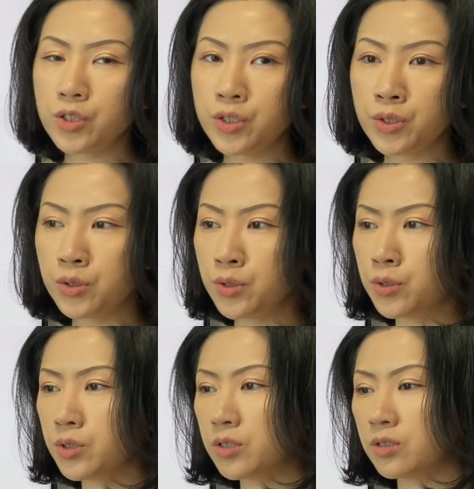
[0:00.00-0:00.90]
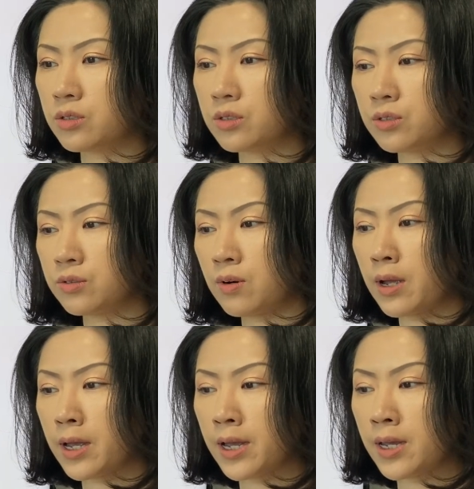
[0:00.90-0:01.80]
who
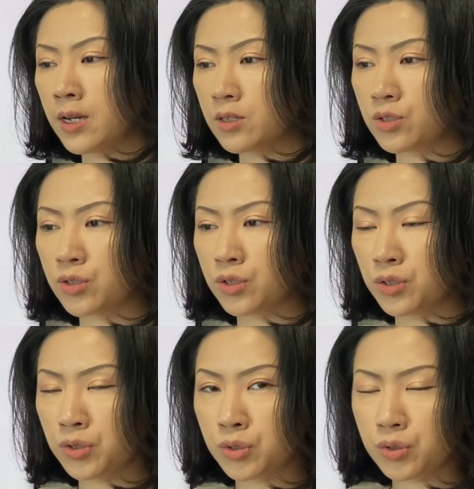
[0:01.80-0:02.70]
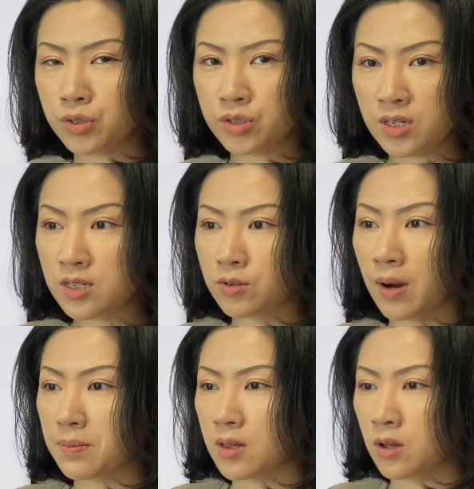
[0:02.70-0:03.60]
tried to
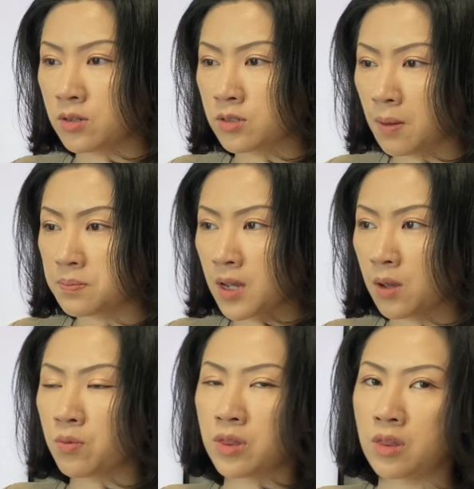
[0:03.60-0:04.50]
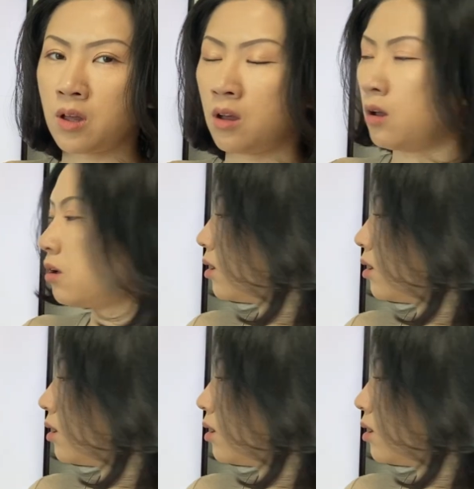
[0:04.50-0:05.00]
describe the subject with the